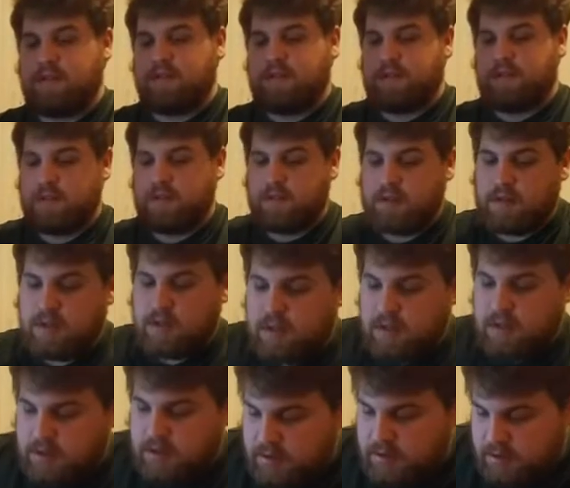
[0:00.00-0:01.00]

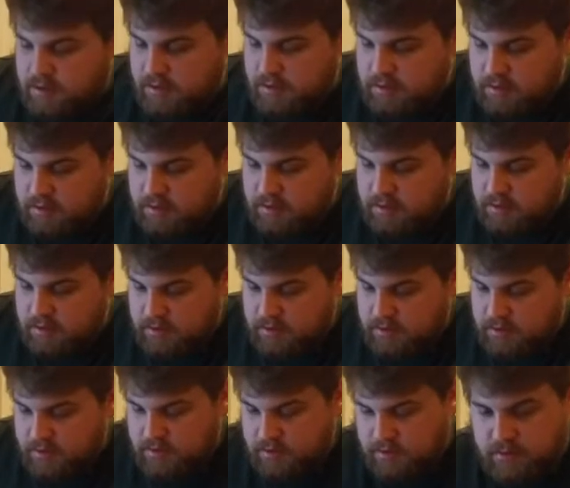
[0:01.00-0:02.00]

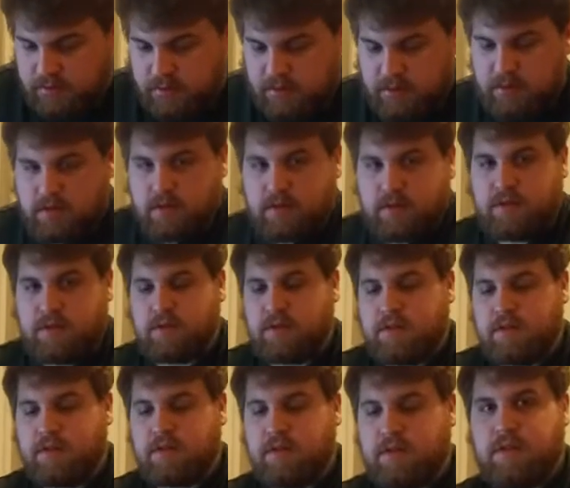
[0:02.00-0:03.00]

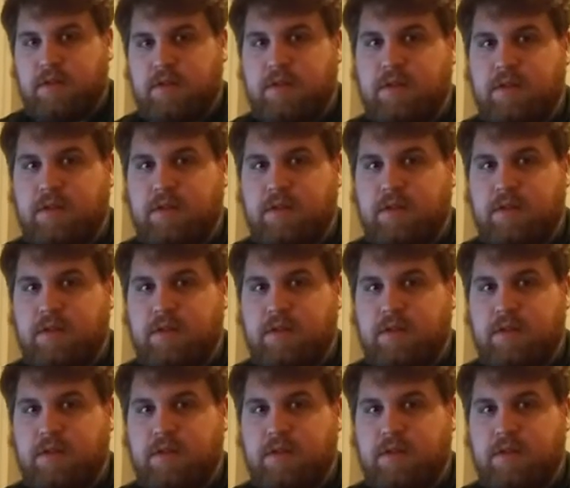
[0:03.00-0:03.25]
(no one is talking)